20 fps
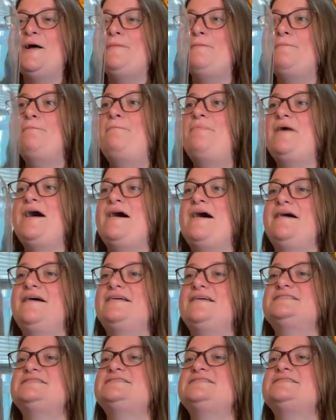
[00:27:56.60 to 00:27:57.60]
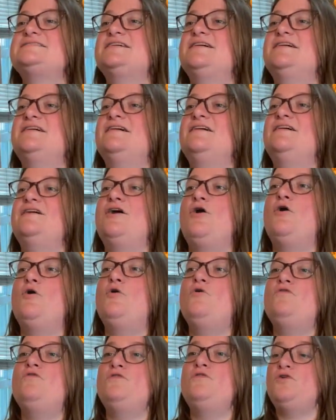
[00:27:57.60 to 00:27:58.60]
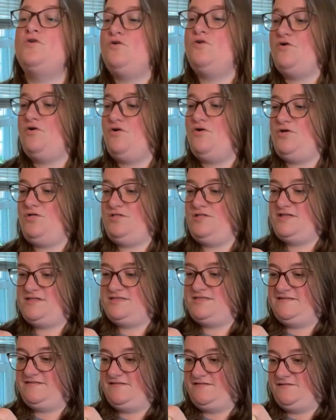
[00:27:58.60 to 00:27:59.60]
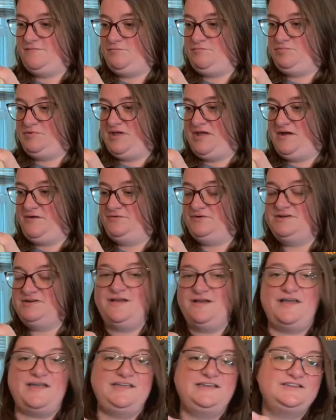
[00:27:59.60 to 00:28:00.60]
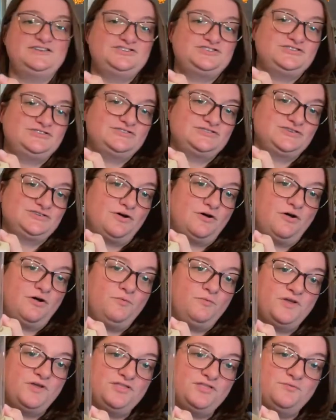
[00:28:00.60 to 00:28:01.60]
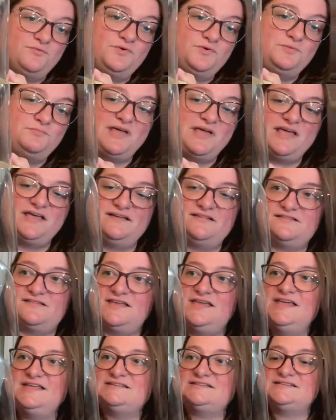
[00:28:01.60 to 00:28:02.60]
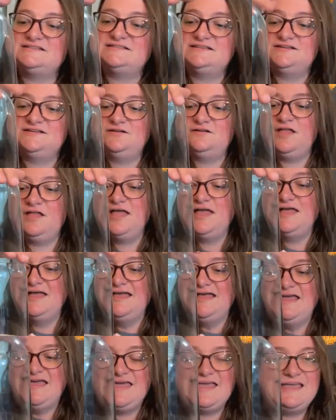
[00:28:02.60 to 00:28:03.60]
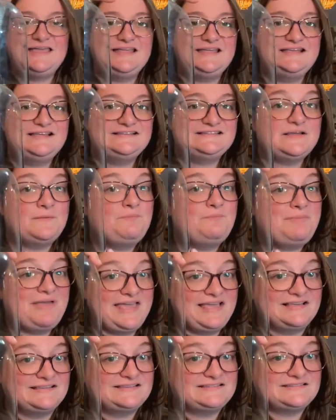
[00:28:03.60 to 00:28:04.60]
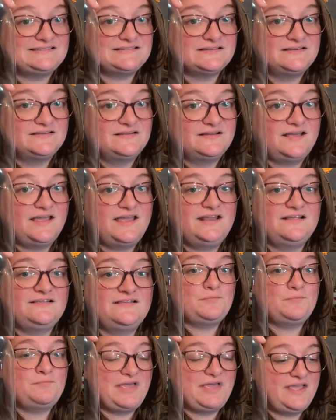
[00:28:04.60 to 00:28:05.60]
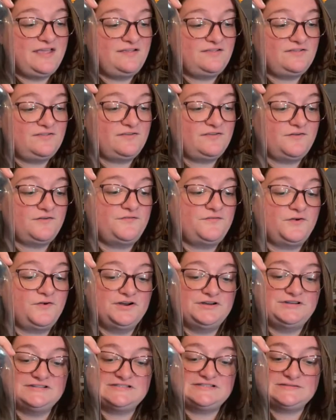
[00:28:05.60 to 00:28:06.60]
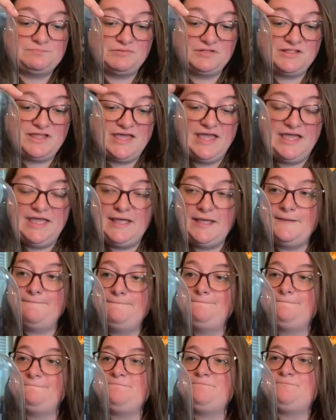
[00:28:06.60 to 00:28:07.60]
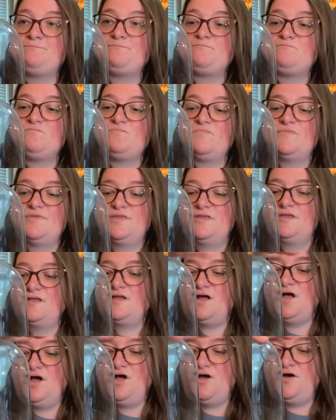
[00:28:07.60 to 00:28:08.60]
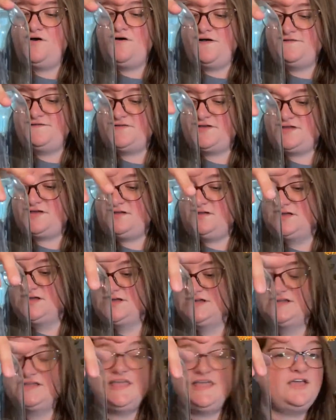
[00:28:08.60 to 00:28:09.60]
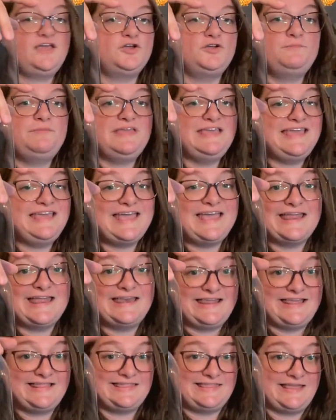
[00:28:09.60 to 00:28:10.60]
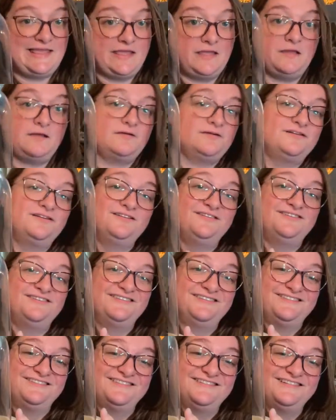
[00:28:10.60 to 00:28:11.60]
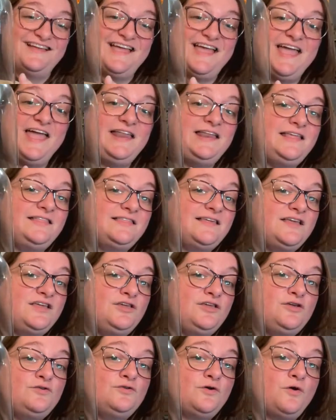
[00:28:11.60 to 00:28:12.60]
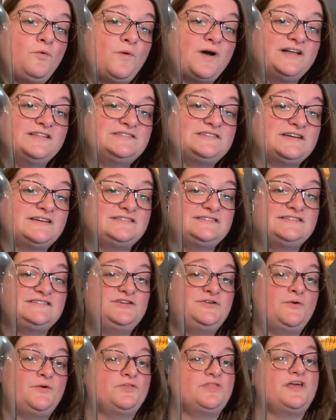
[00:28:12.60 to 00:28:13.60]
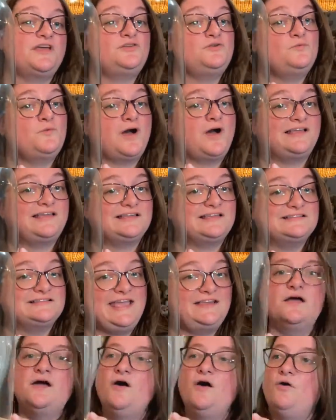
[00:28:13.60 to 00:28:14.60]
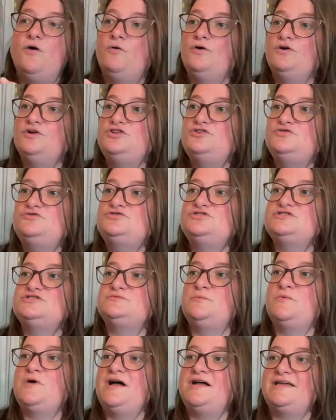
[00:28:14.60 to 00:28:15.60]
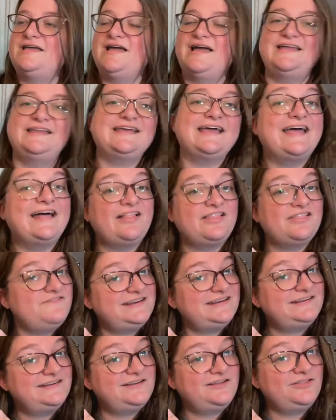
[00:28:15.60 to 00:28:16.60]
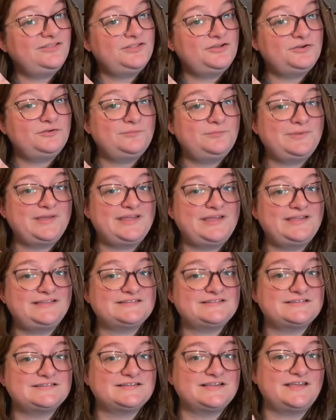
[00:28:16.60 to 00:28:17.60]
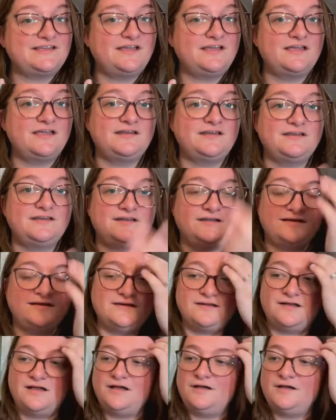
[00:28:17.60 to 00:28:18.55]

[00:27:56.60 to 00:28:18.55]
But overall, this is about 9 inches tall with the wood base. It is a base. It base for a display of, it could be anything. Anything you don't want dusty or that you want contained, or you just want kind of elevated a little bit and